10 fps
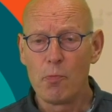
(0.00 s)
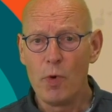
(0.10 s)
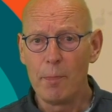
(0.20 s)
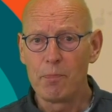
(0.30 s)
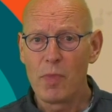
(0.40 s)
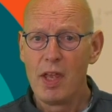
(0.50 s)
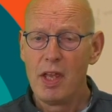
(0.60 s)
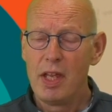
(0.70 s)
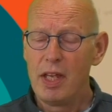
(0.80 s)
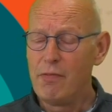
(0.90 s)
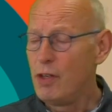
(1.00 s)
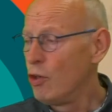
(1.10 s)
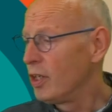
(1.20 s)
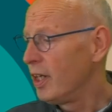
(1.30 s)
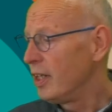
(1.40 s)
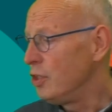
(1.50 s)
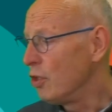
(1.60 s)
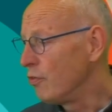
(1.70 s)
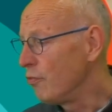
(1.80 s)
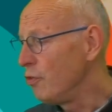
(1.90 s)
Well, if you look at the
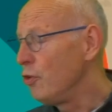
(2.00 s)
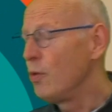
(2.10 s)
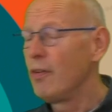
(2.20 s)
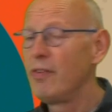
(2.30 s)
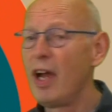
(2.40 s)
overview of